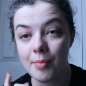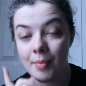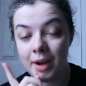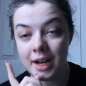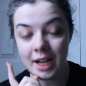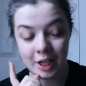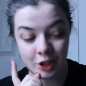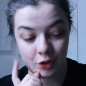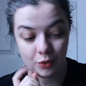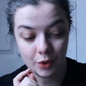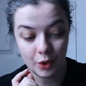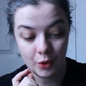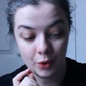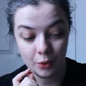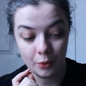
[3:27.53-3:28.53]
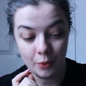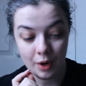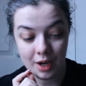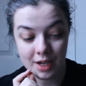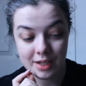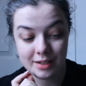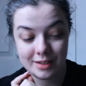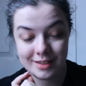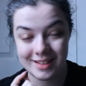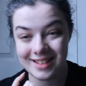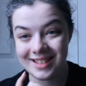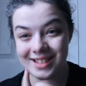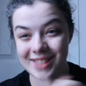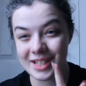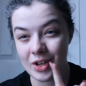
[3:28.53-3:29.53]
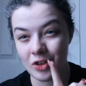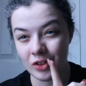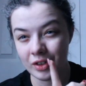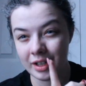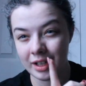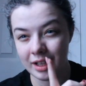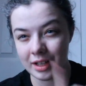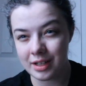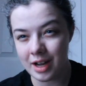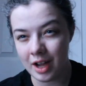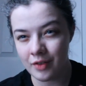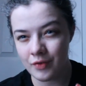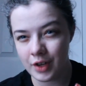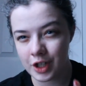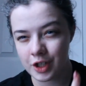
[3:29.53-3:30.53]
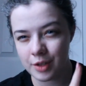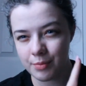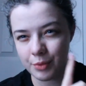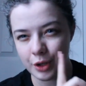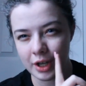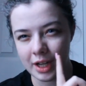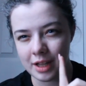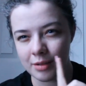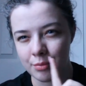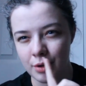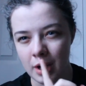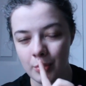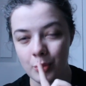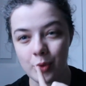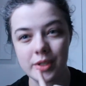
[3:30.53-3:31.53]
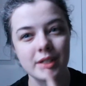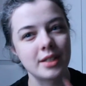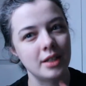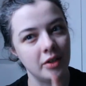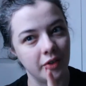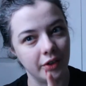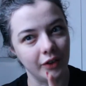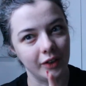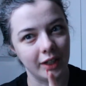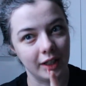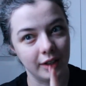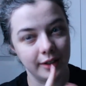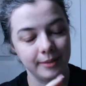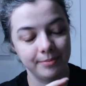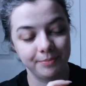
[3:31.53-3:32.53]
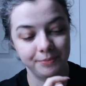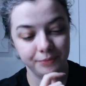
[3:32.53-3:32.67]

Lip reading: My next role was a nonfiction book, and the prompt was serial killer.